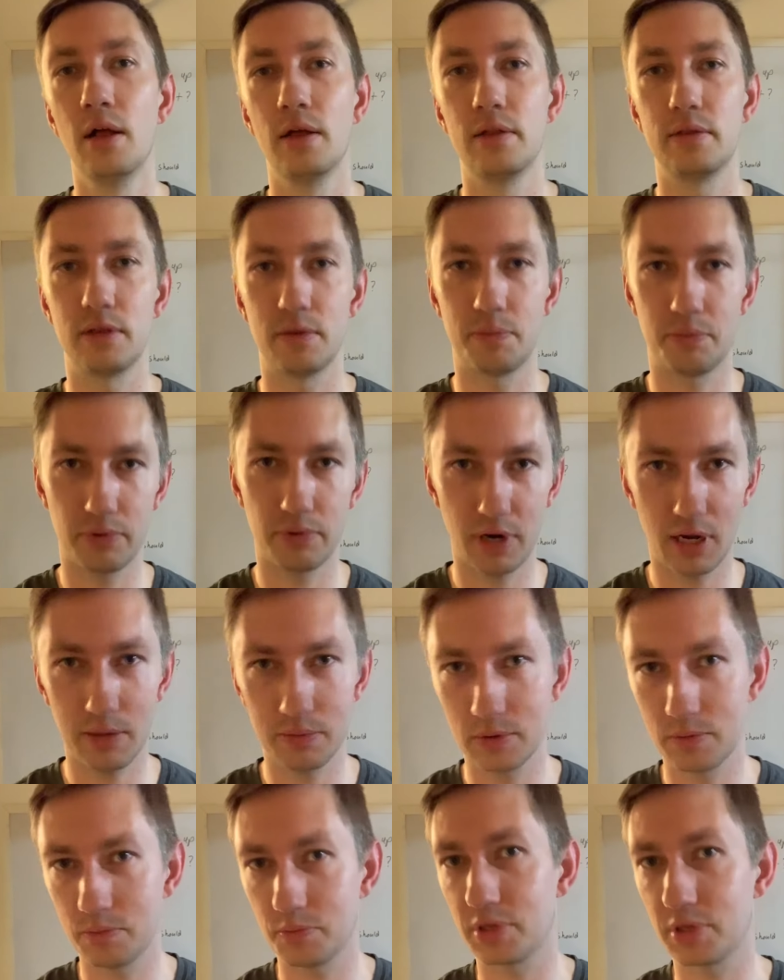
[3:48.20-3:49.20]
the
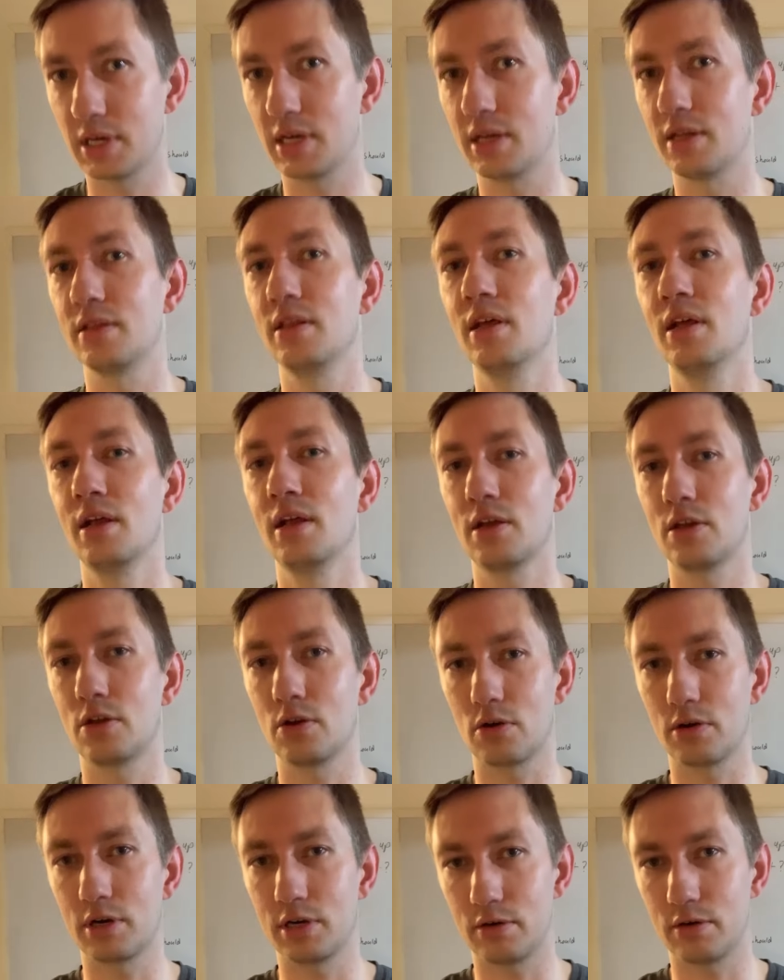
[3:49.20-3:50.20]
problem being
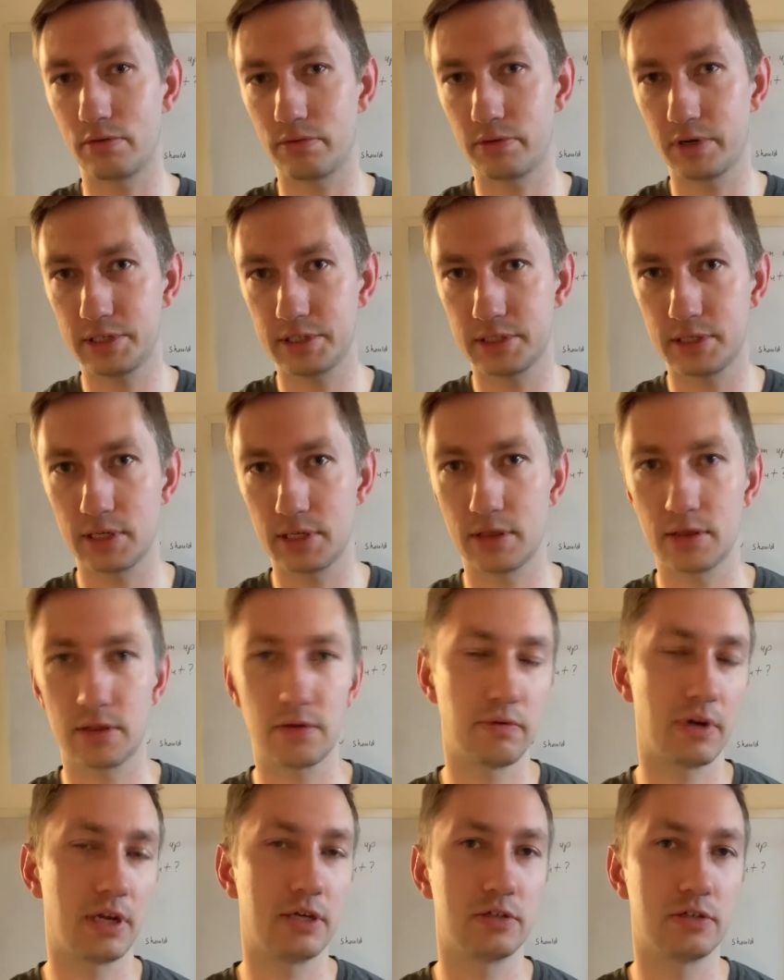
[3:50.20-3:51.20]
you're increasing
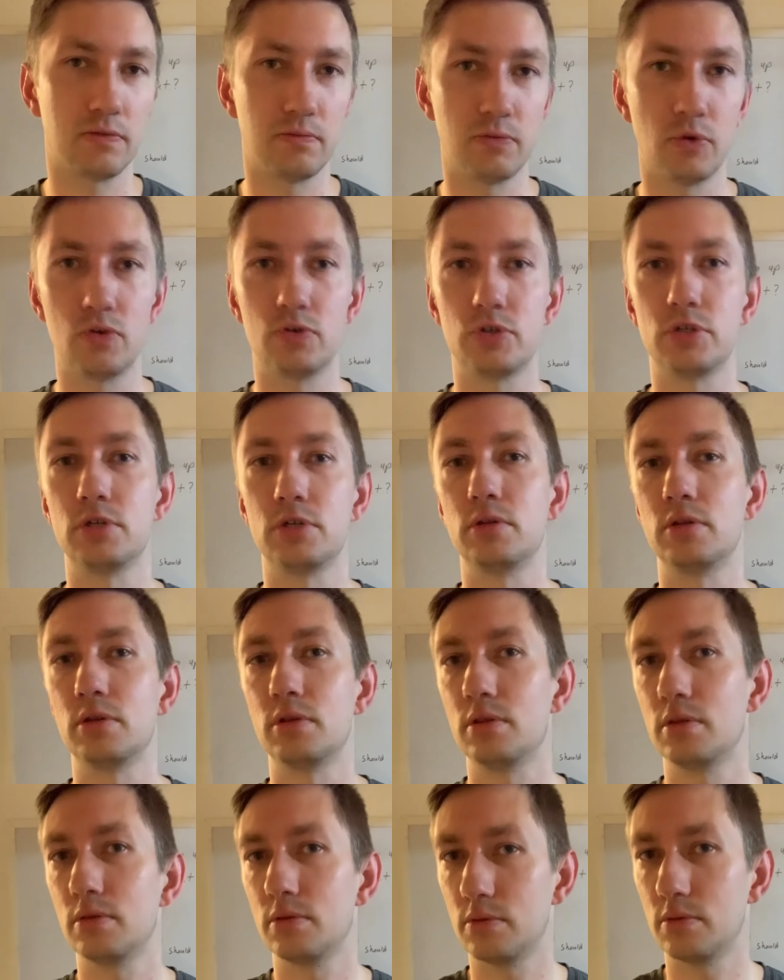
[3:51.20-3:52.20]
the range of motion
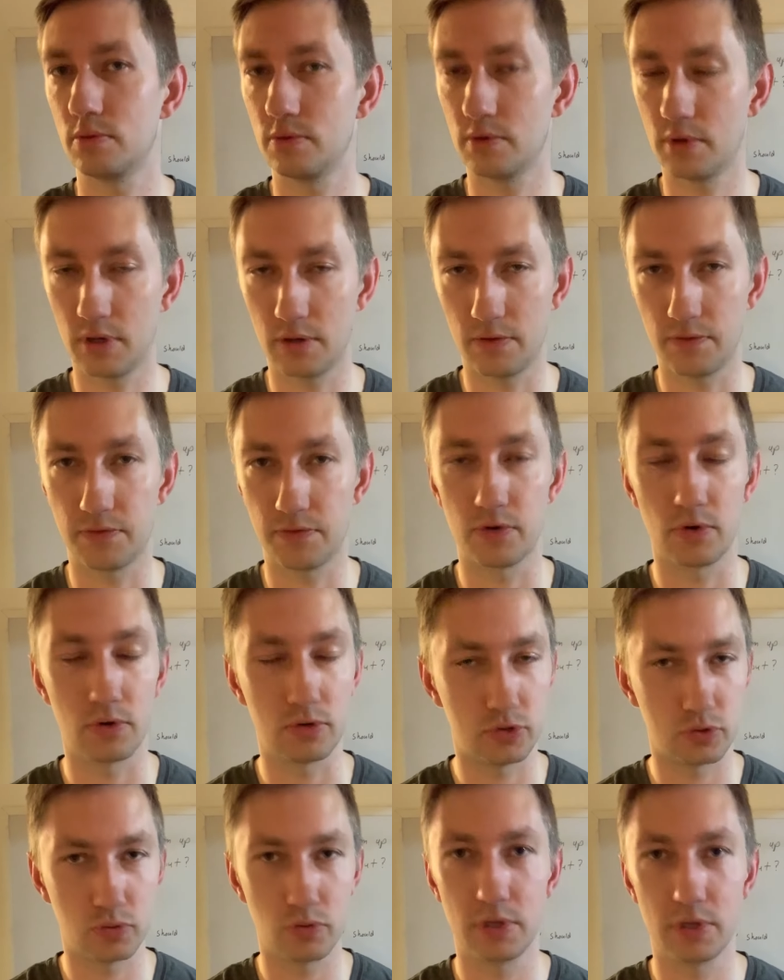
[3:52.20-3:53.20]
of your
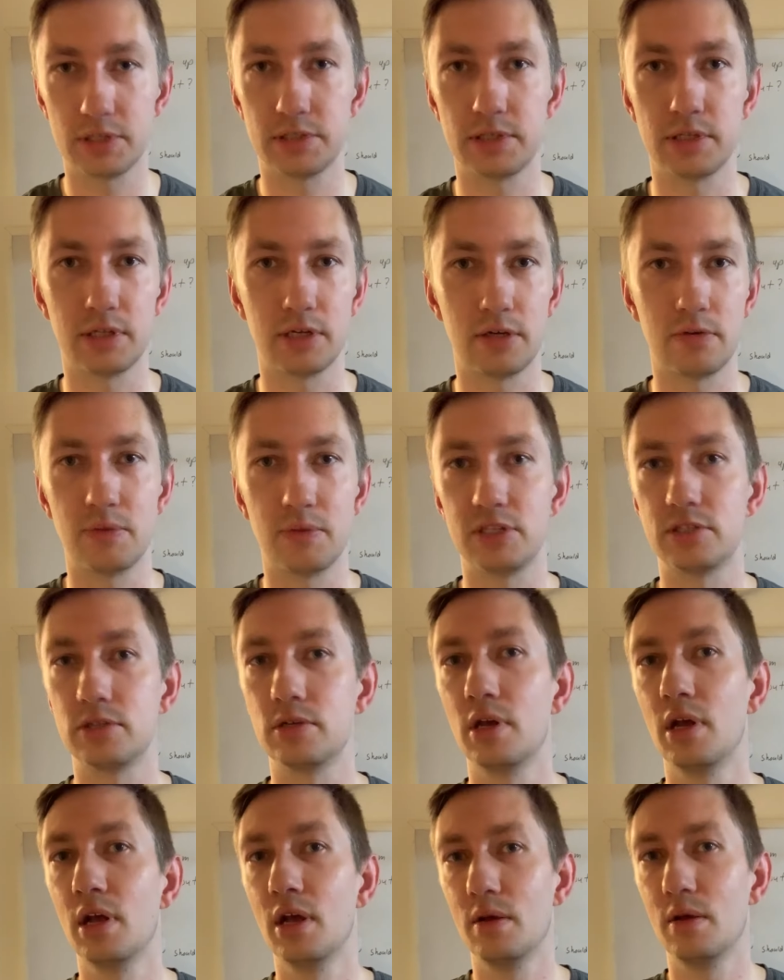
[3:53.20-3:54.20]
joints and ligaments
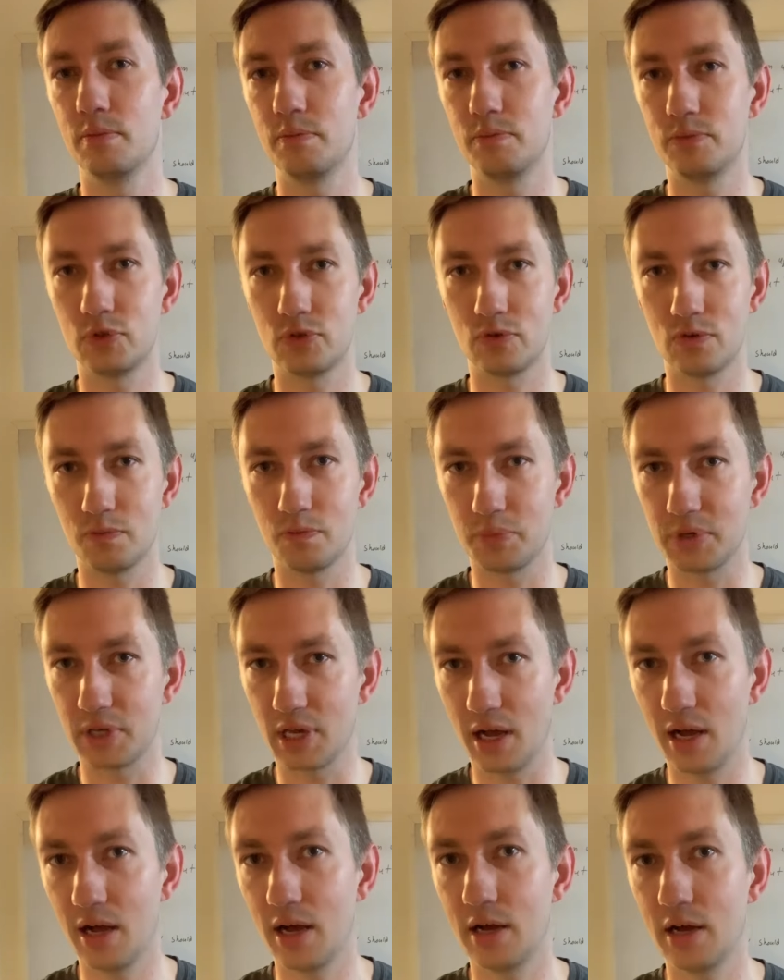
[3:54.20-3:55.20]
sort of
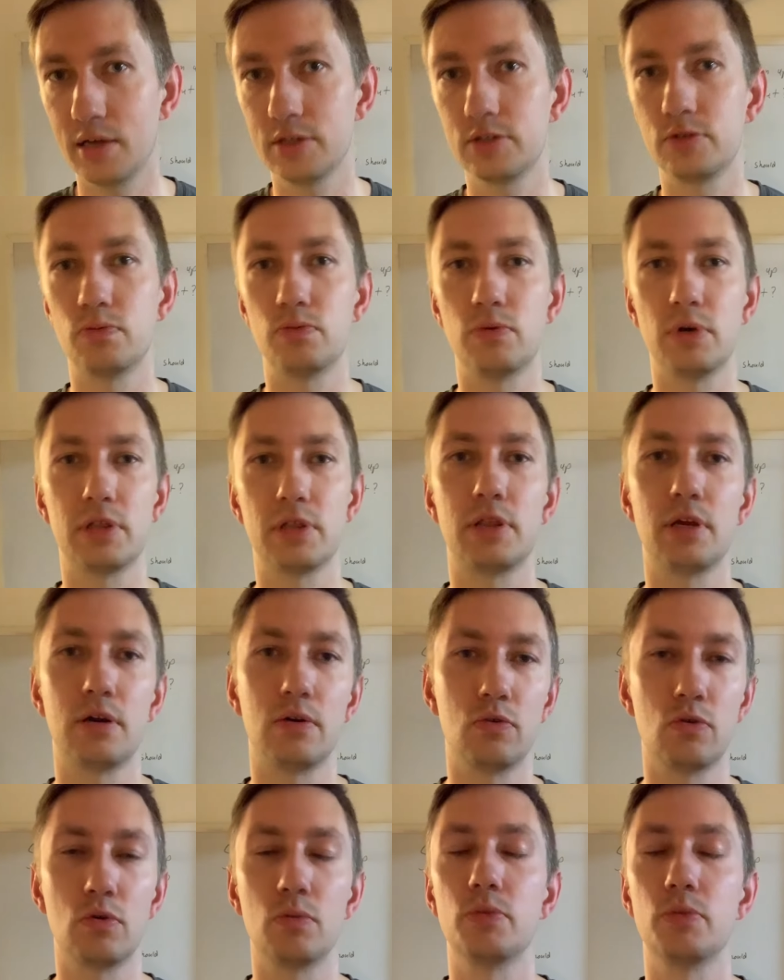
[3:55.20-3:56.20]
beyond what they're
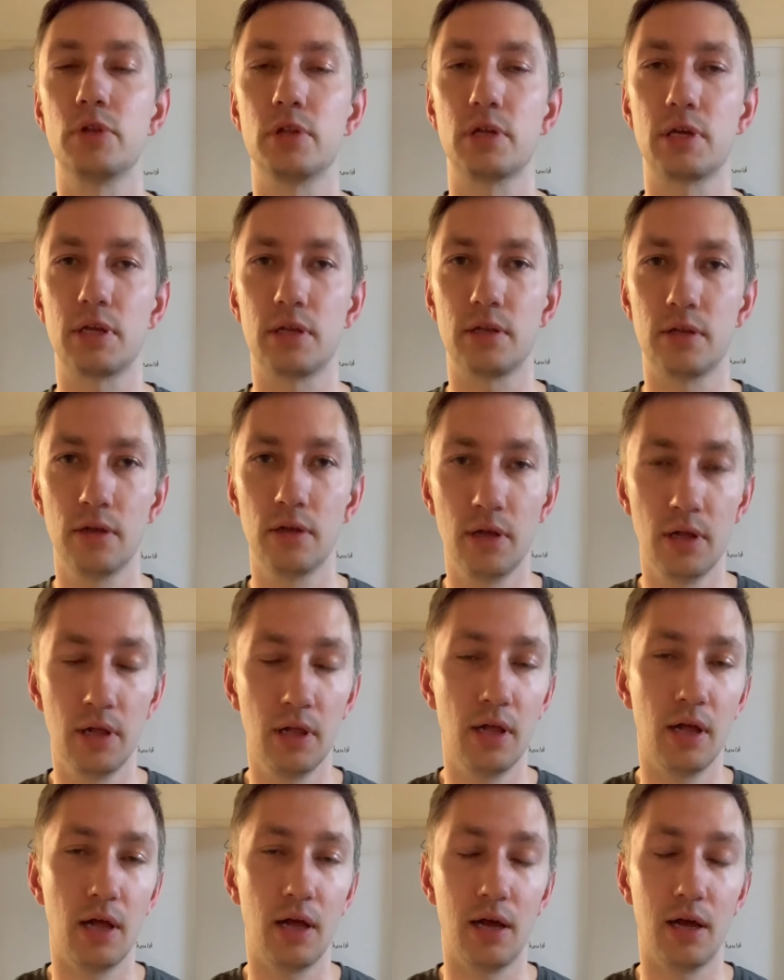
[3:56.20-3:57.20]
normally
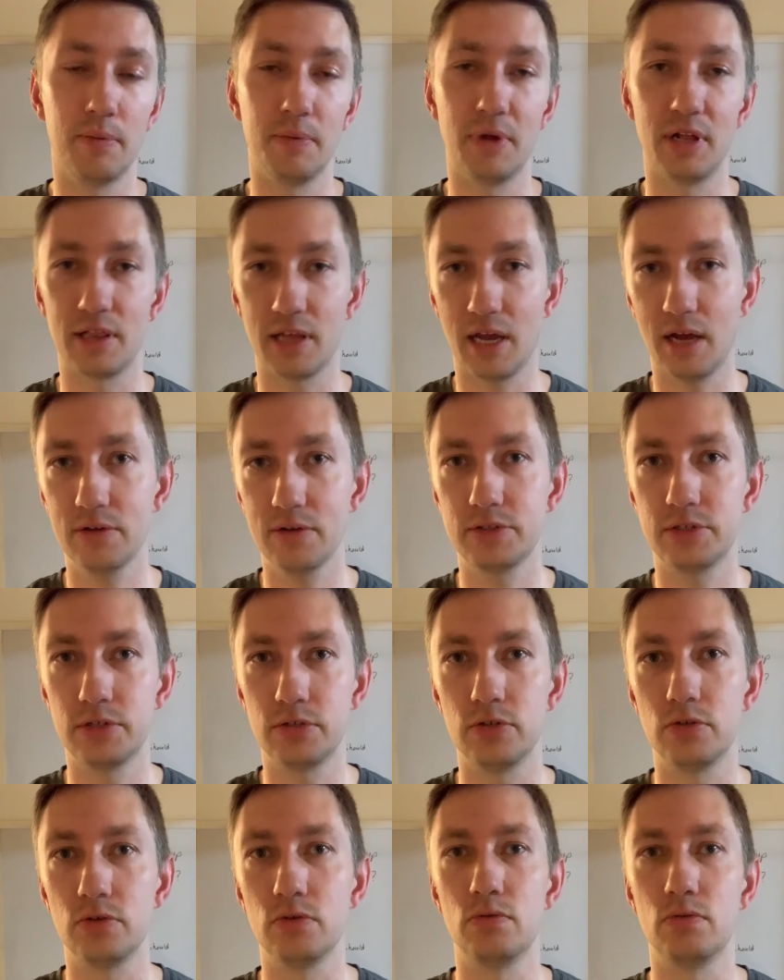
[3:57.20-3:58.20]
um, allowed to
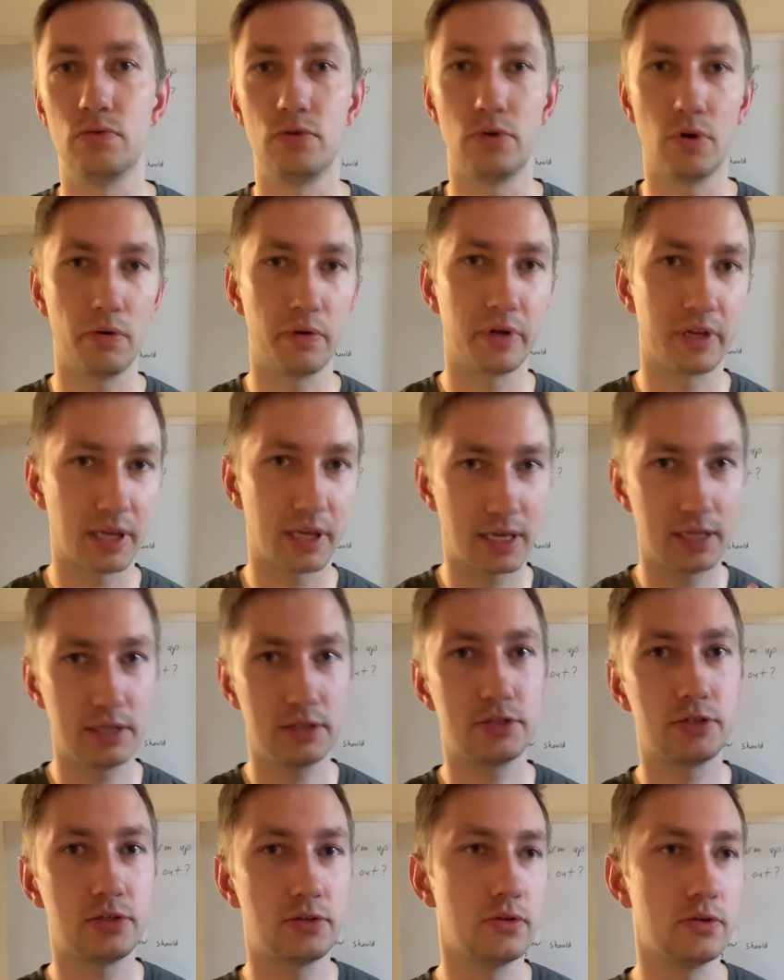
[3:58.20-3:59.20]
do going
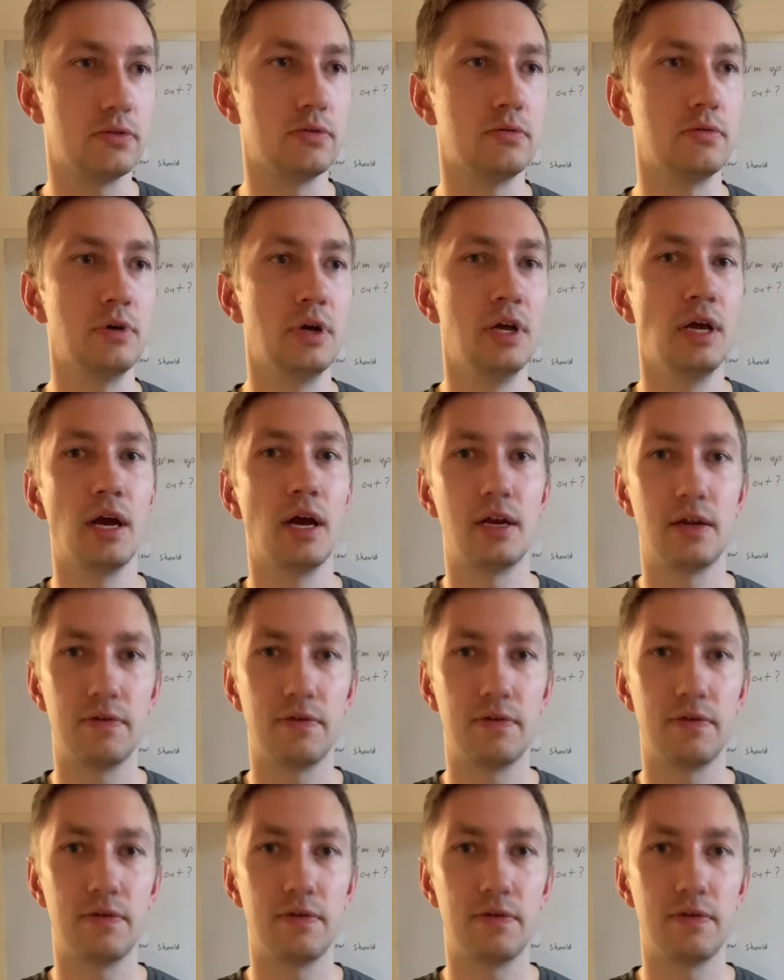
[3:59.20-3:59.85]
into an